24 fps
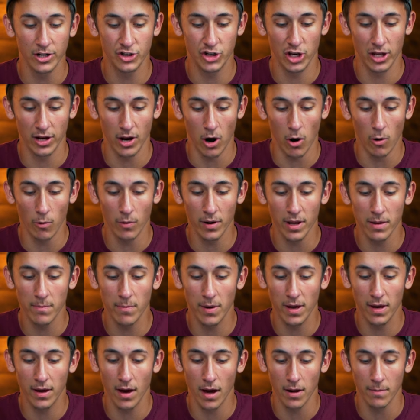She had already
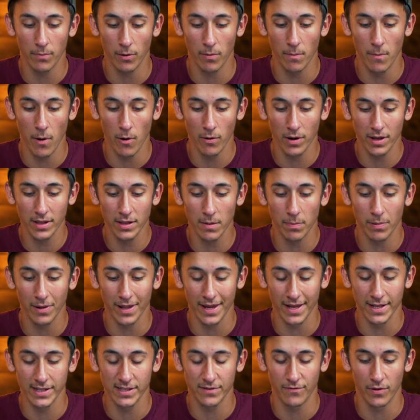begun promoting the
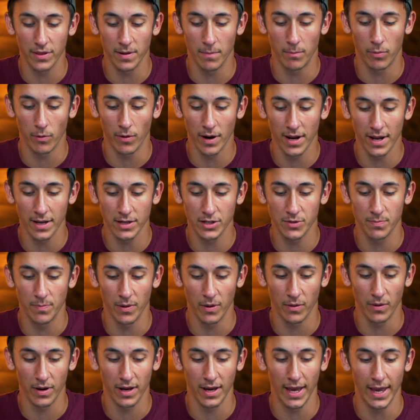plans for the branch
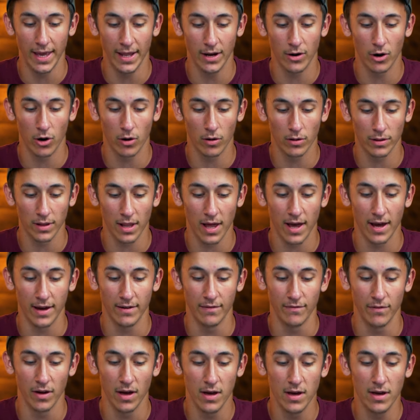building in her
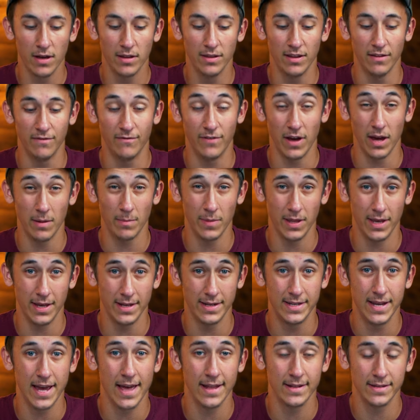life. The family
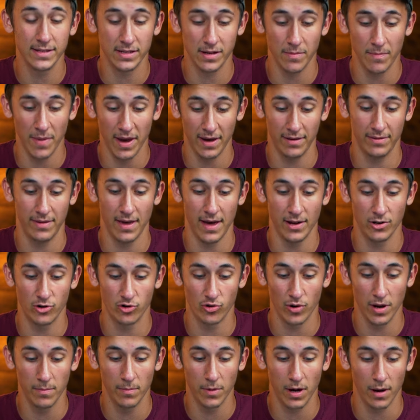intends to make that
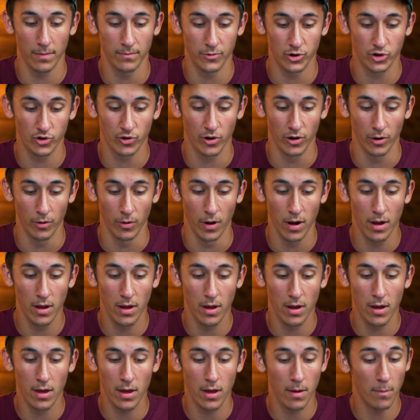dream come true.
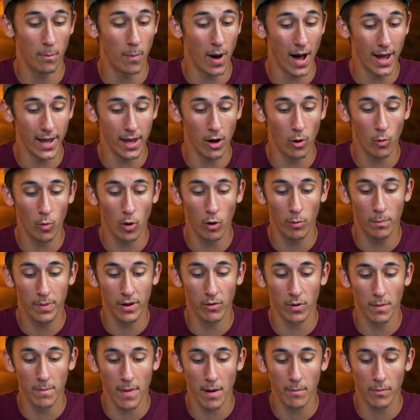Maya will
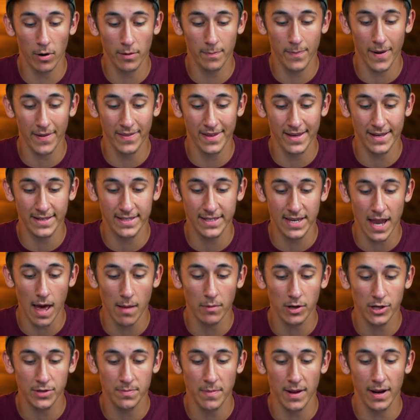be remembered by the
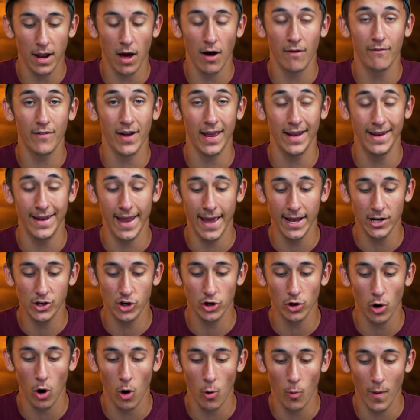establishment of a
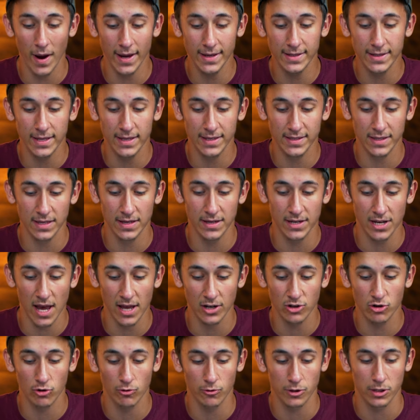nature oasis and
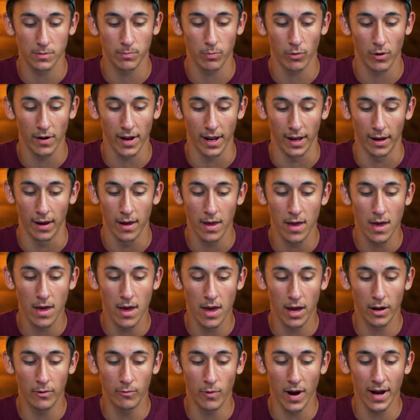natural spring,
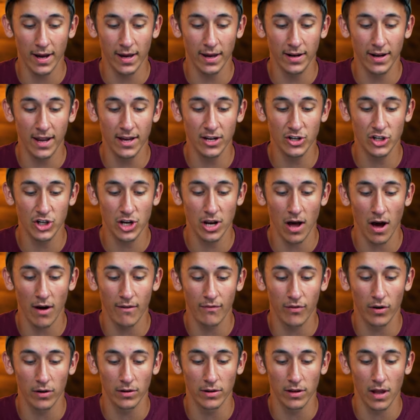in recognition
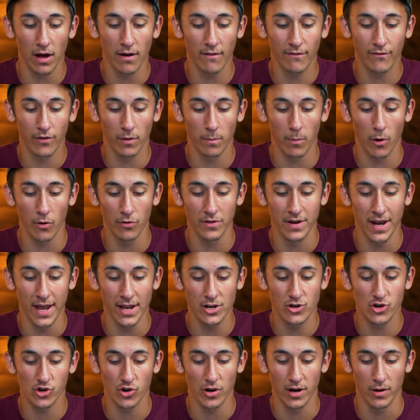of her love for both
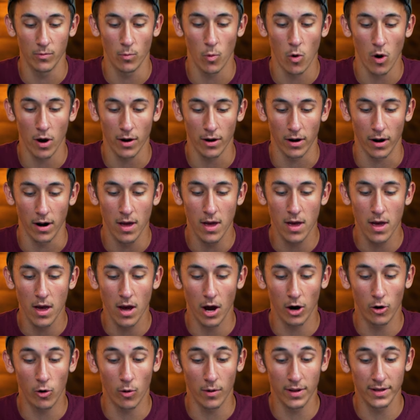nature and water.
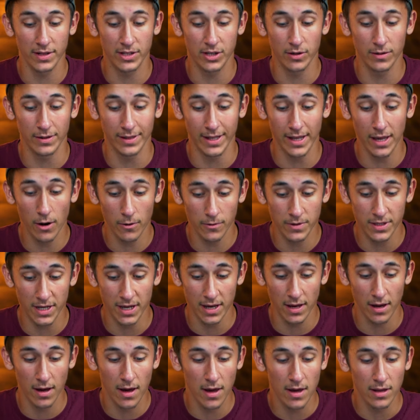According to Leo
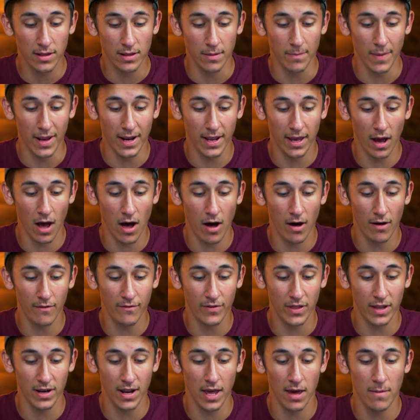D, the meaning
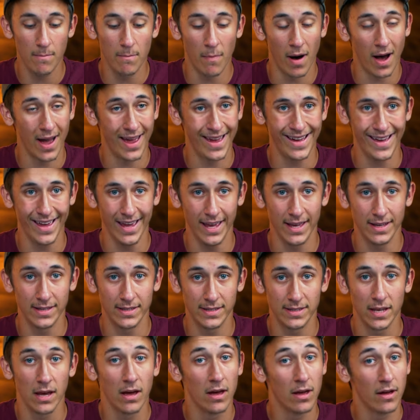of the name Maya
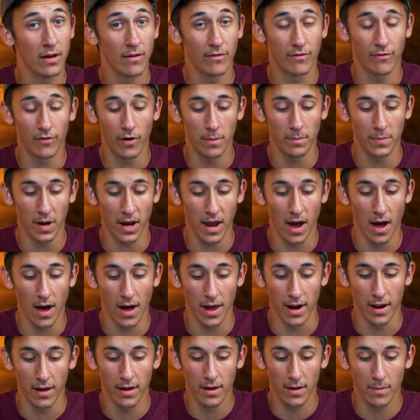is from
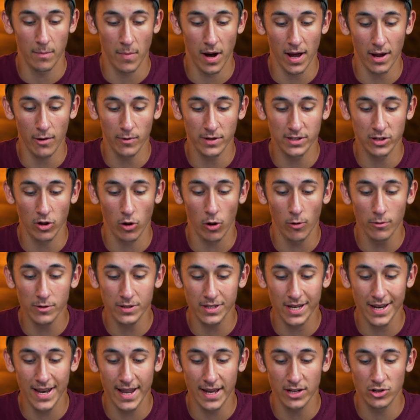God. Maya was
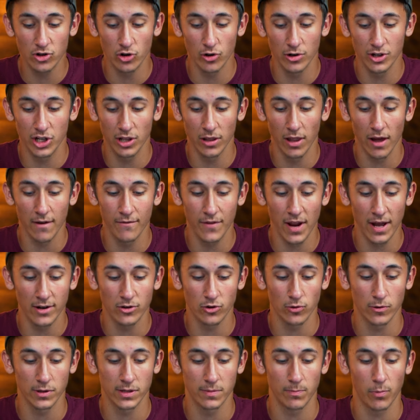close to nature and she loved
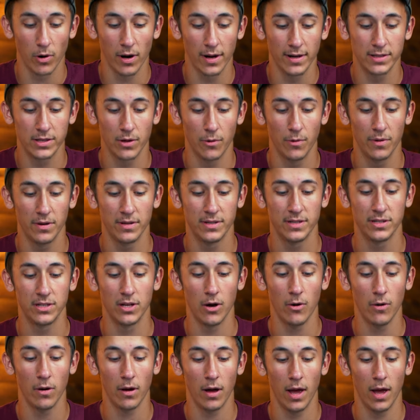natural springs, so it is